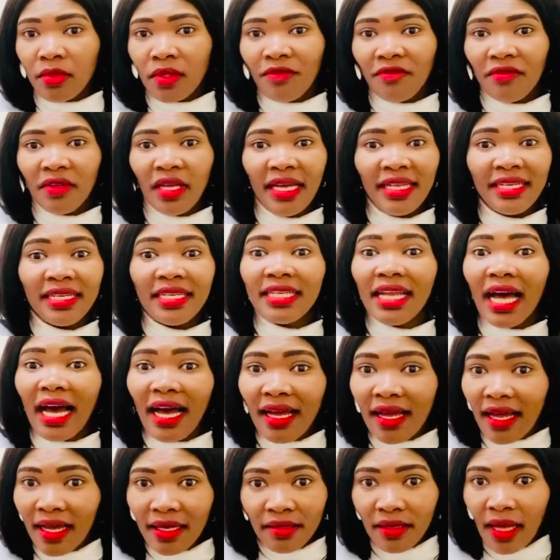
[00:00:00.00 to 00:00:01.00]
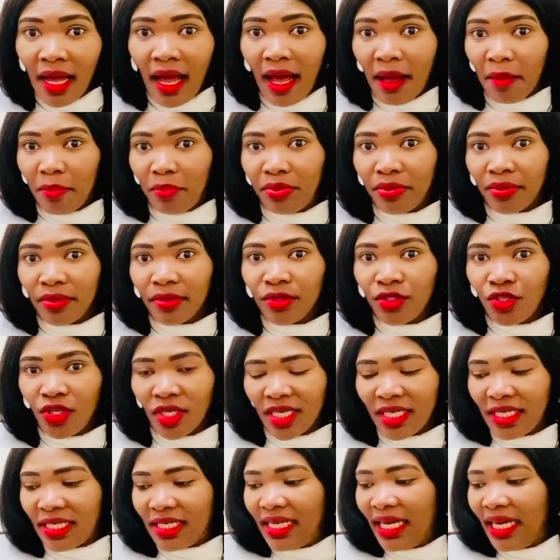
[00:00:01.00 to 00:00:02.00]
ended up. Do you
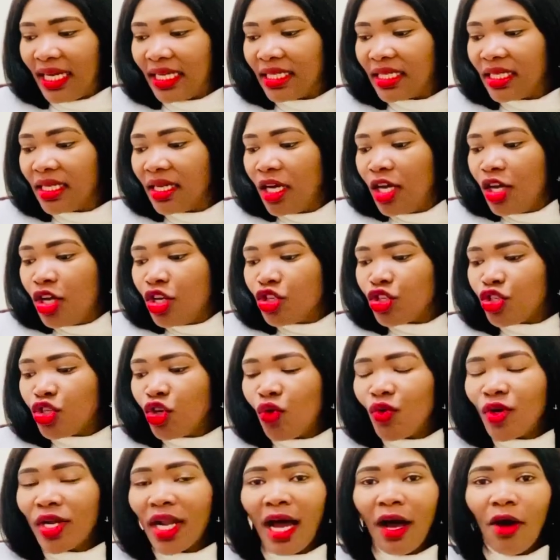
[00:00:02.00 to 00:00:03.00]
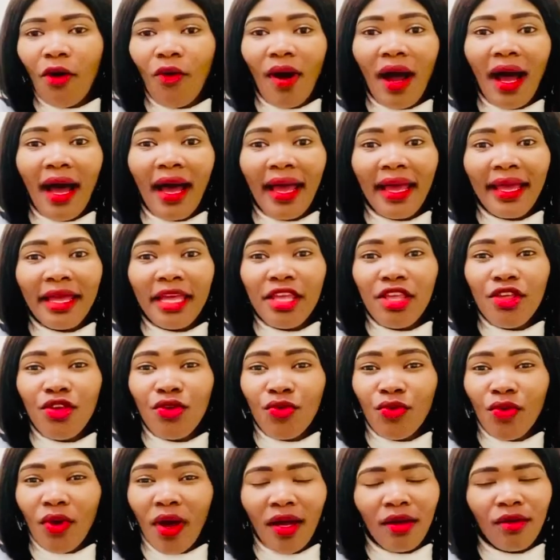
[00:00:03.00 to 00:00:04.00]
understand? So now I
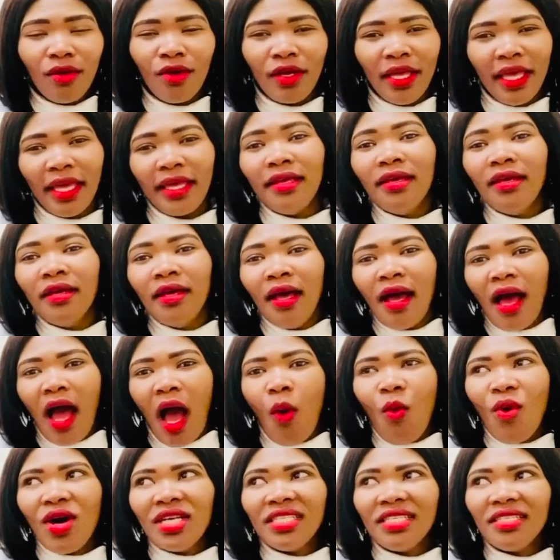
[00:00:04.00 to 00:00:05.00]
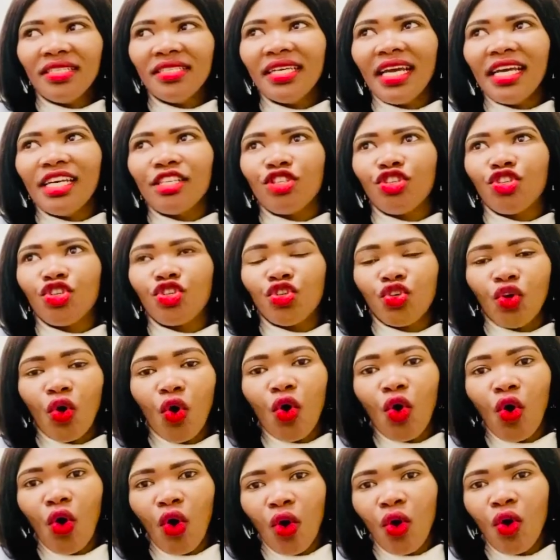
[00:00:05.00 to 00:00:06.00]
knew, okay, I wasn't as
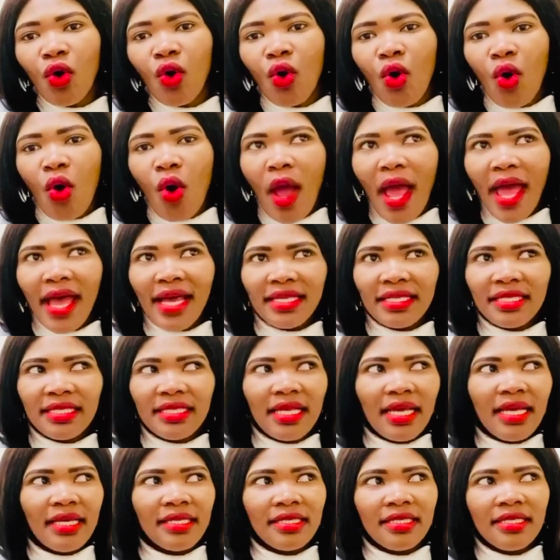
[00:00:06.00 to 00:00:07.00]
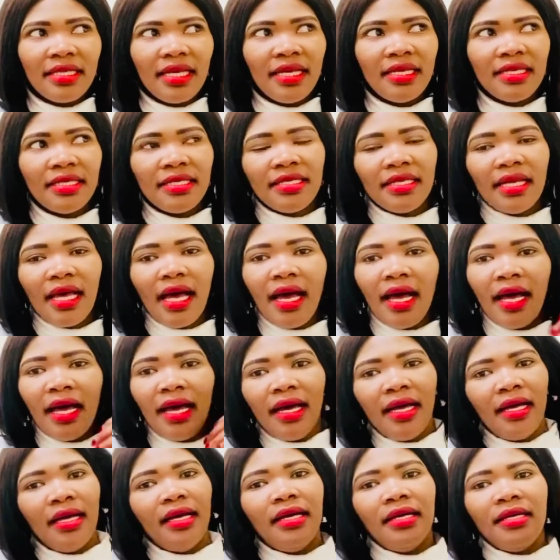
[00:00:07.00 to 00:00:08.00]
sure as
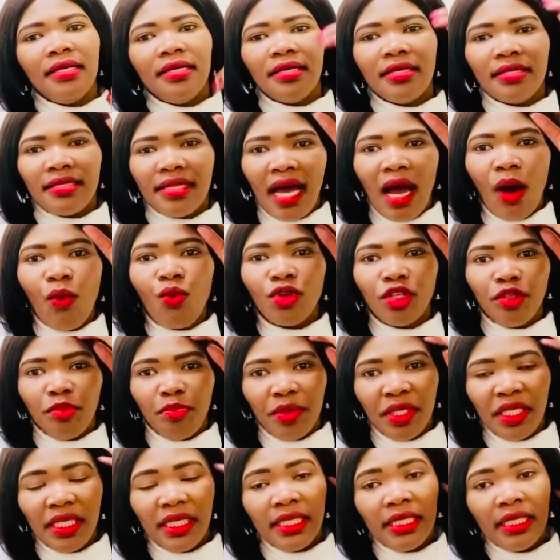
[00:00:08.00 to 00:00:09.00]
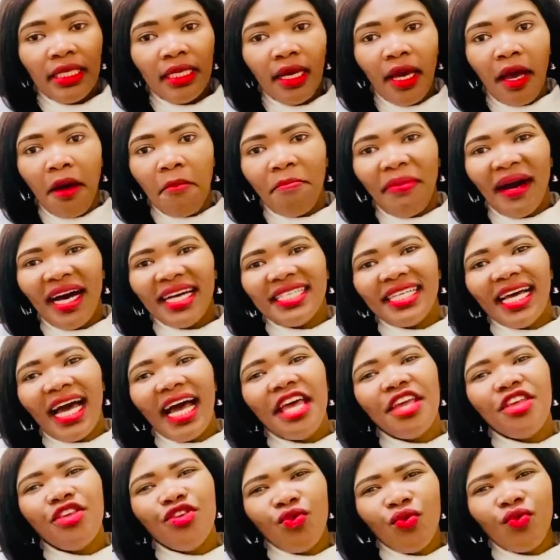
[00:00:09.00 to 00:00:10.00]
I would be, but
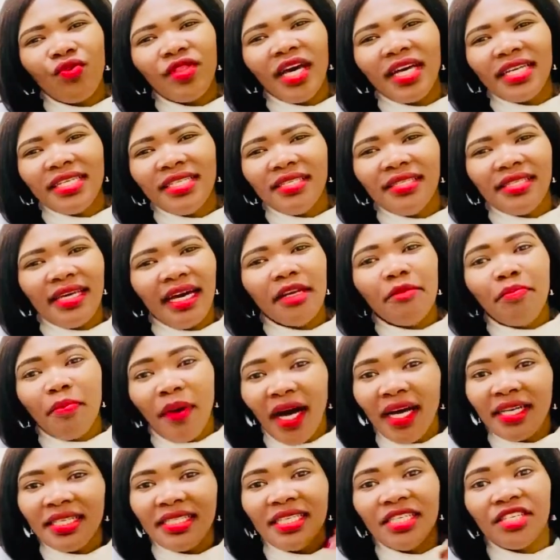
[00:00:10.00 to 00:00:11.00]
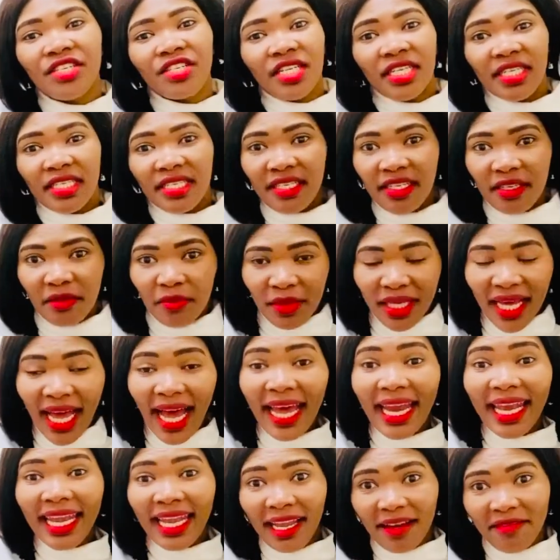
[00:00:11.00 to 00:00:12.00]
I knew that that part interested me.
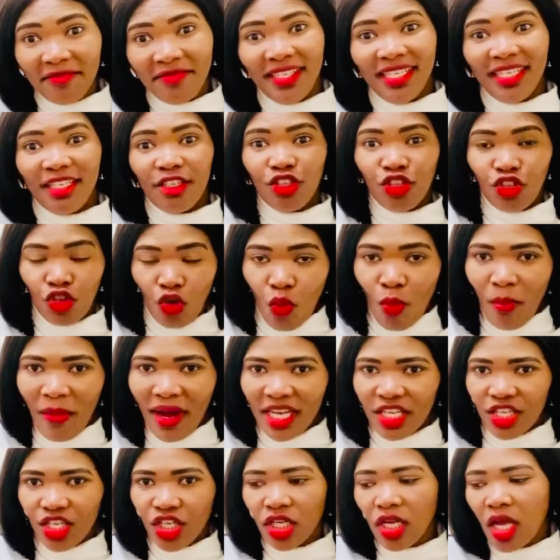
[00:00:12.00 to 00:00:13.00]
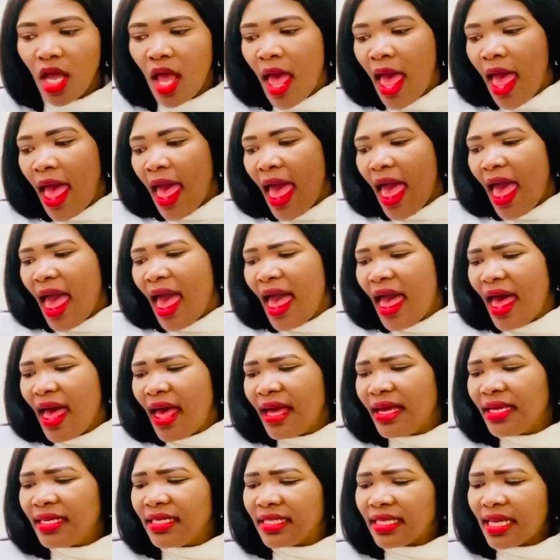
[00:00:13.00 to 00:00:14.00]
I loved it so much.
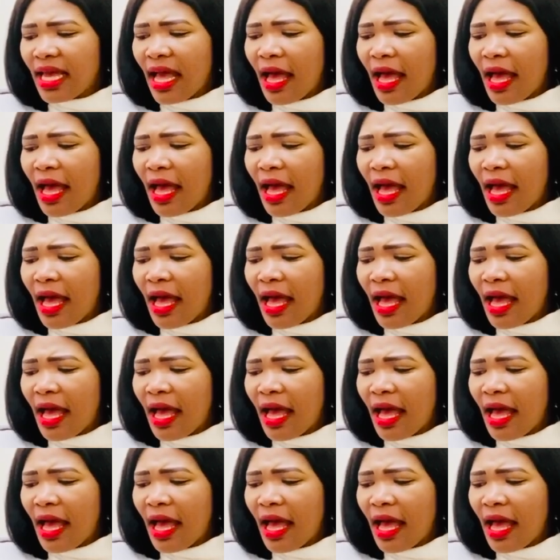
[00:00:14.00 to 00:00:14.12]
And